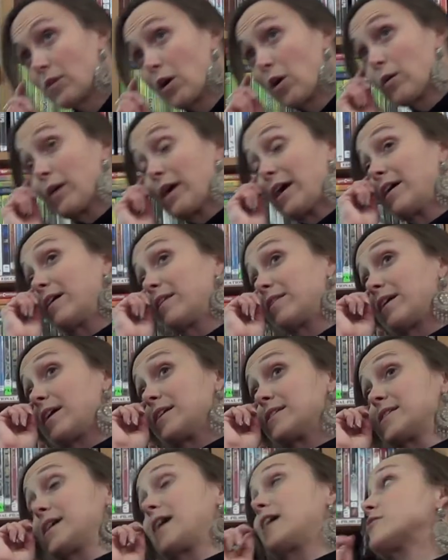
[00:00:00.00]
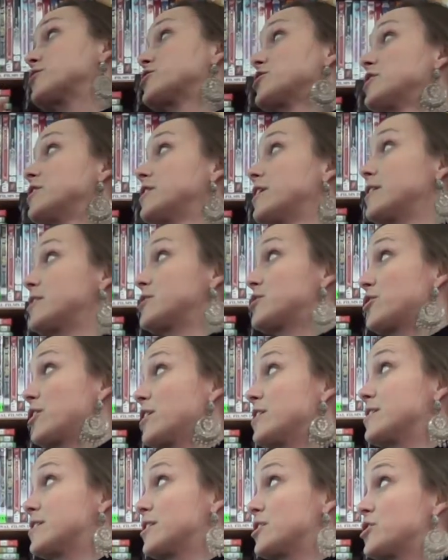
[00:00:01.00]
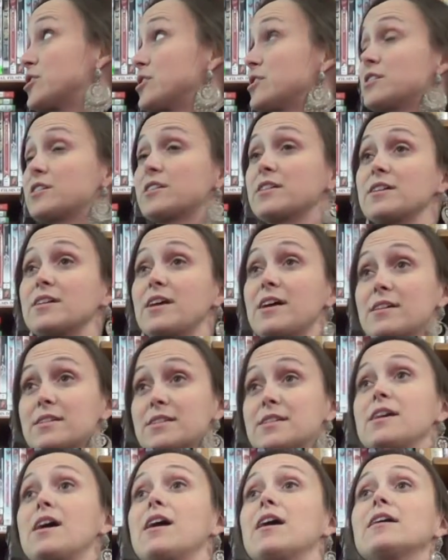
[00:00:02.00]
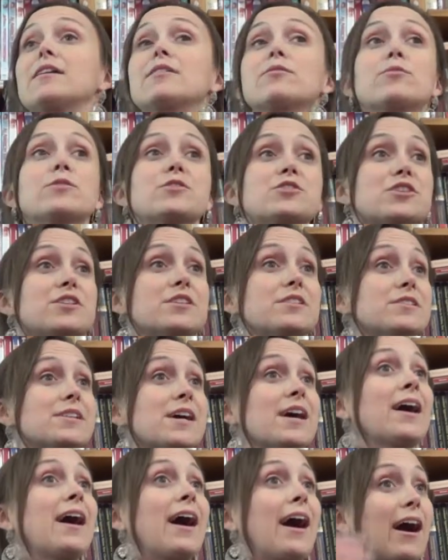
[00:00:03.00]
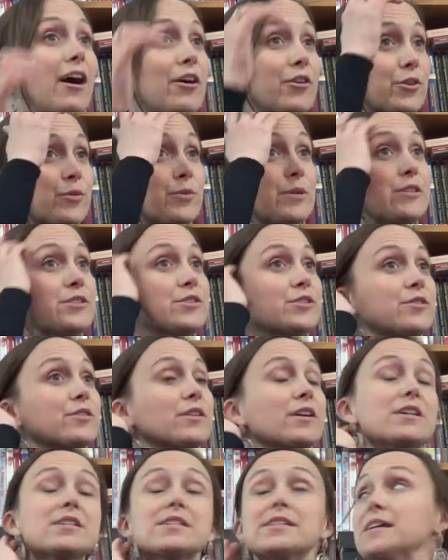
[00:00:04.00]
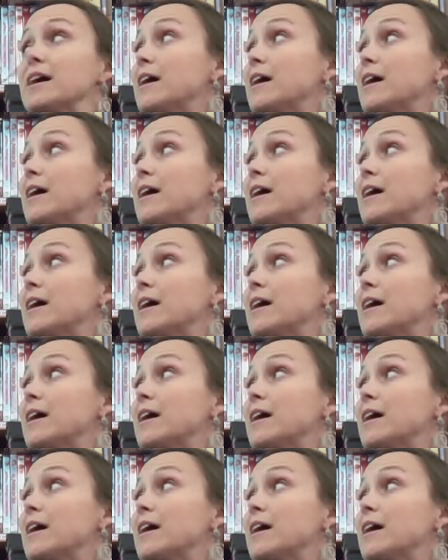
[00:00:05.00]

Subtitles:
Okay, that's actually a nice transition to the next slide, which is how do we do this?